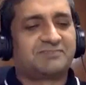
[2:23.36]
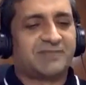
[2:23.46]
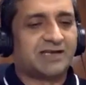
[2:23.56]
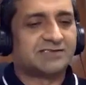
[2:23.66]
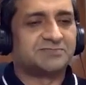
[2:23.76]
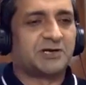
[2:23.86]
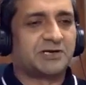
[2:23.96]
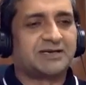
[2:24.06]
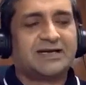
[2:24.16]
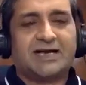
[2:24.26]
thanks, Mark.
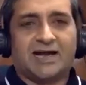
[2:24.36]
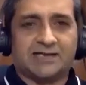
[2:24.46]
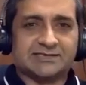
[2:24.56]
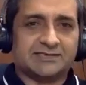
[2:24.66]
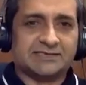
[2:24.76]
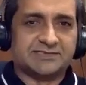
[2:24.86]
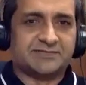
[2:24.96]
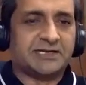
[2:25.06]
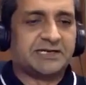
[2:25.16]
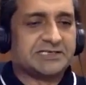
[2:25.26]
I think this is
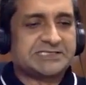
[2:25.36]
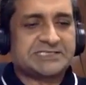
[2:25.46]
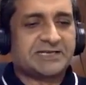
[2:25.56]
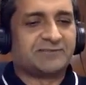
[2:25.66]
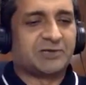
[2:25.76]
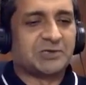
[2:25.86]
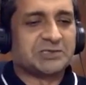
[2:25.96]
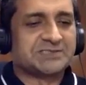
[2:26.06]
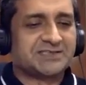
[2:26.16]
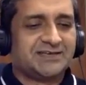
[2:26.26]
very interesting
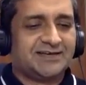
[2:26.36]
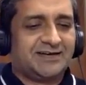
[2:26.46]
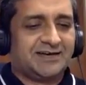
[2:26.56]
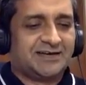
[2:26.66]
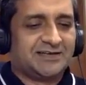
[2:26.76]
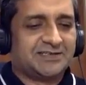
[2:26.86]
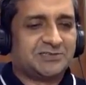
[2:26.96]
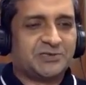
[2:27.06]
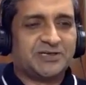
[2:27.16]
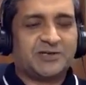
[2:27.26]
because the
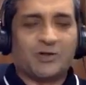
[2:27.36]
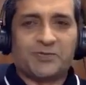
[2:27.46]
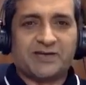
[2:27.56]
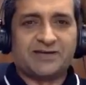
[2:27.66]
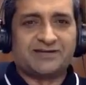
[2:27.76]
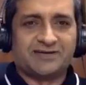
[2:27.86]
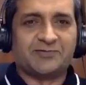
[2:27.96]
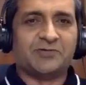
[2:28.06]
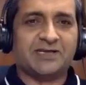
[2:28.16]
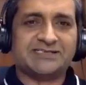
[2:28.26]
today topic
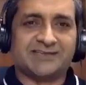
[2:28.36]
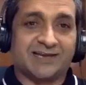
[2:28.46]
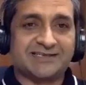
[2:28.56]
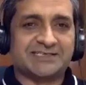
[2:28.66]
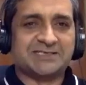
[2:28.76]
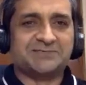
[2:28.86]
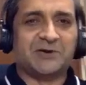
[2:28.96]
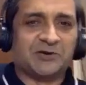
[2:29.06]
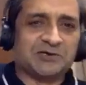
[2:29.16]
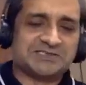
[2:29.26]
we selected
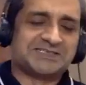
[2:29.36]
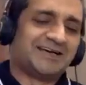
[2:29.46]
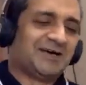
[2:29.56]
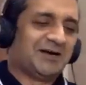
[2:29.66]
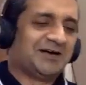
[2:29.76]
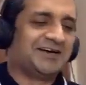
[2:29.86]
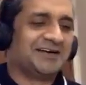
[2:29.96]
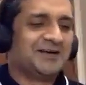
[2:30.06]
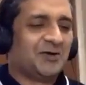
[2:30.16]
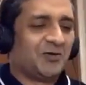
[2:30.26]
because
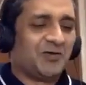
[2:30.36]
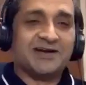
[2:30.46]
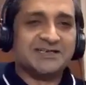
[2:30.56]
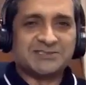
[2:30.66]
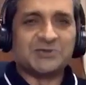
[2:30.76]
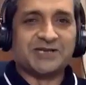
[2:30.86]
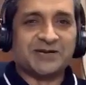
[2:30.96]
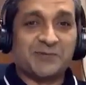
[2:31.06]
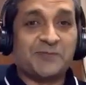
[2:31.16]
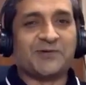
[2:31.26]
we understood
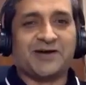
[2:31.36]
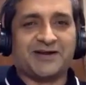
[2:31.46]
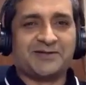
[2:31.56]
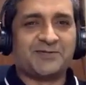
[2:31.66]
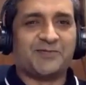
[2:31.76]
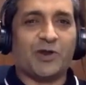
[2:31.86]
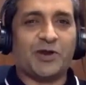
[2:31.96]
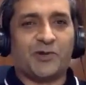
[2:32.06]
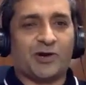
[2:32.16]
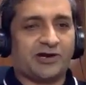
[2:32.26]
that people are more
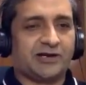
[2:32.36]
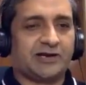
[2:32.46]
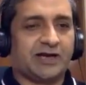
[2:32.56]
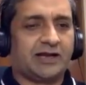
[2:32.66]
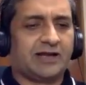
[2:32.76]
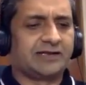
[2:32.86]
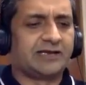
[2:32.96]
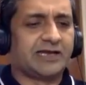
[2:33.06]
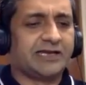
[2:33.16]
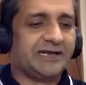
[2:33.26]
important. And I think
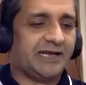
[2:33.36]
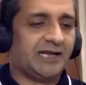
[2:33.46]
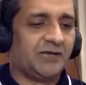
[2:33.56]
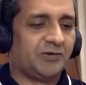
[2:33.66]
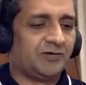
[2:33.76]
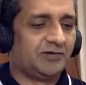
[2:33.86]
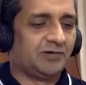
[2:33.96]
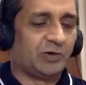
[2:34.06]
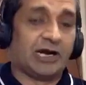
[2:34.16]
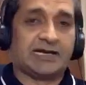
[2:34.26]
any deal you
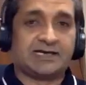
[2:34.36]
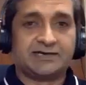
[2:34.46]
look at,